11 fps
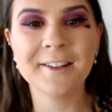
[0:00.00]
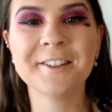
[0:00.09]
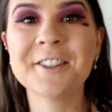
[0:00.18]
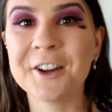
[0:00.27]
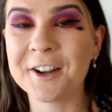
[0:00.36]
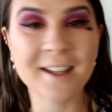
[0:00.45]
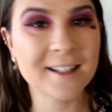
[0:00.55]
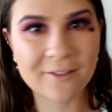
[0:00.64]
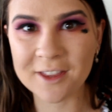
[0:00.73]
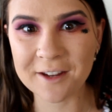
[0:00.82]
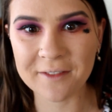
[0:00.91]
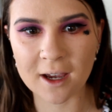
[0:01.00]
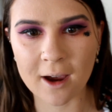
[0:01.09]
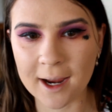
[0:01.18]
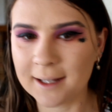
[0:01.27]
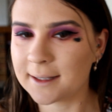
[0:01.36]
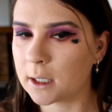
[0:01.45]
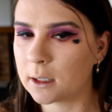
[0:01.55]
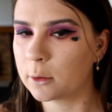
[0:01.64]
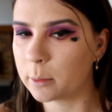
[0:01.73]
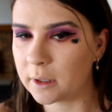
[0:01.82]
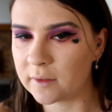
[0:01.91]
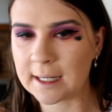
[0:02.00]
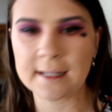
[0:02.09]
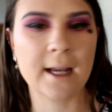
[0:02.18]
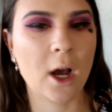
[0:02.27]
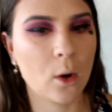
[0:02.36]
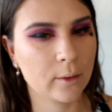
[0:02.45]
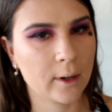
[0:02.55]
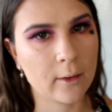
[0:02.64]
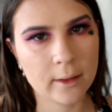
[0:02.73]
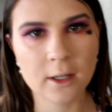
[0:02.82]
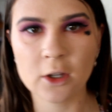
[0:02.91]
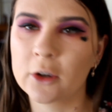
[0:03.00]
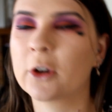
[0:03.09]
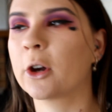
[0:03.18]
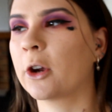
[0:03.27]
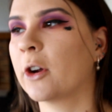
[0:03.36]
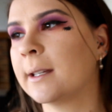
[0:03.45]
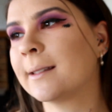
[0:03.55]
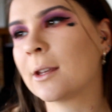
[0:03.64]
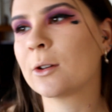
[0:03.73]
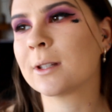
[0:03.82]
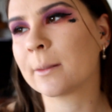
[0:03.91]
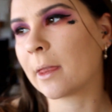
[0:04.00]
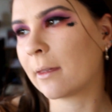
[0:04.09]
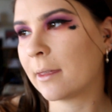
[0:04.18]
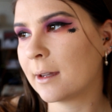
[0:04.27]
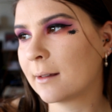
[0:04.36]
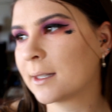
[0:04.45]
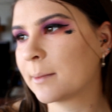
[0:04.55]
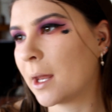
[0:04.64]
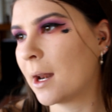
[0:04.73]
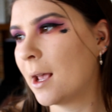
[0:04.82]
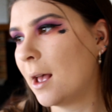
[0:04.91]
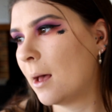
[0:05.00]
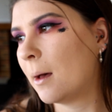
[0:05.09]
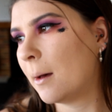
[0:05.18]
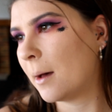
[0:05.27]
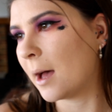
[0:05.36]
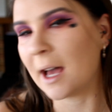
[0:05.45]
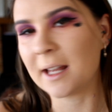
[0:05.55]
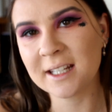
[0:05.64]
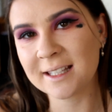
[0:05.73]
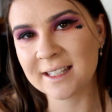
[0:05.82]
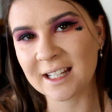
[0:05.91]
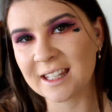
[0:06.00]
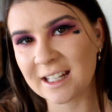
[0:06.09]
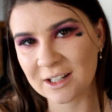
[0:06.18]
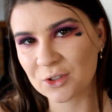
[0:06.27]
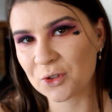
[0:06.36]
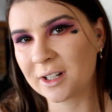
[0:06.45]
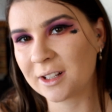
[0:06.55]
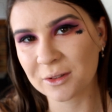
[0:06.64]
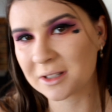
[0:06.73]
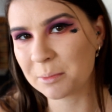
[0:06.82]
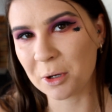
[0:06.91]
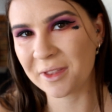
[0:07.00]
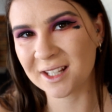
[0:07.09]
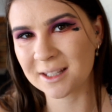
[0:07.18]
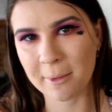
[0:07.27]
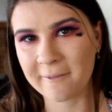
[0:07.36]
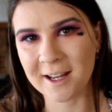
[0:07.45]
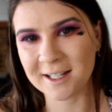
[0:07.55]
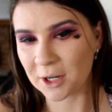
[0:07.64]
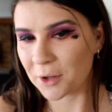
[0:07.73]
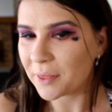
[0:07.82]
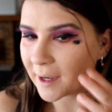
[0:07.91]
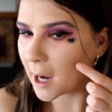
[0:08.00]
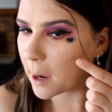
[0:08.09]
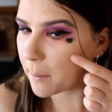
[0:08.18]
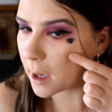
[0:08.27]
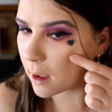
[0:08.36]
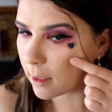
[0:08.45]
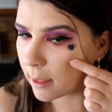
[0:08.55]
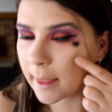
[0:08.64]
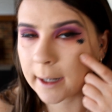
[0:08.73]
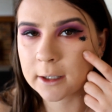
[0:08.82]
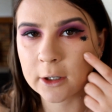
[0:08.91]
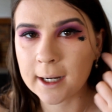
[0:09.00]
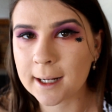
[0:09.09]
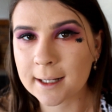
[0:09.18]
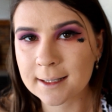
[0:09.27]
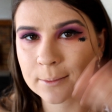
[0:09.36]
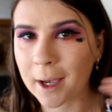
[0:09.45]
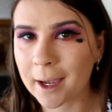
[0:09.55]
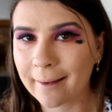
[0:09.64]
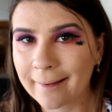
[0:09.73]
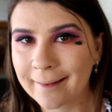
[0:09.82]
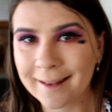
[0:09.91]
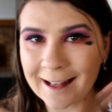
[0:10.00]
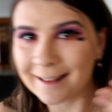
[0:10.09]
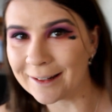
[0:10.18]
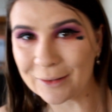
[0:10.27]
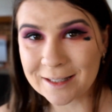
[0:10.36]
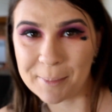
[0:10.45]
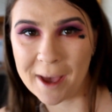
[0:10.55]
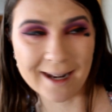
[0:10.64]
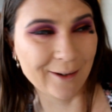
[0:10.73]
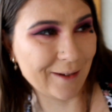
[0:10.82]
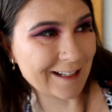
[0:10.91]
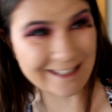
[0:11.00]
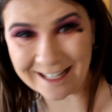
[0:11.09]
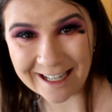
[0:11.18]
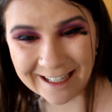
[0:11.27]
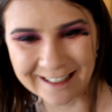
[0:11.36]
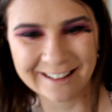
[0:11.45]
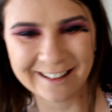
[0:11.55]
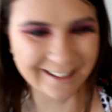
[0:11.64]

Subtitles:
So that's everything for the eyes and a little bit of a detail. Now I think you could go crazy and do some other things, but artistically drawing little small things on my face, I don't think I'm that great as my little spatter, you can see.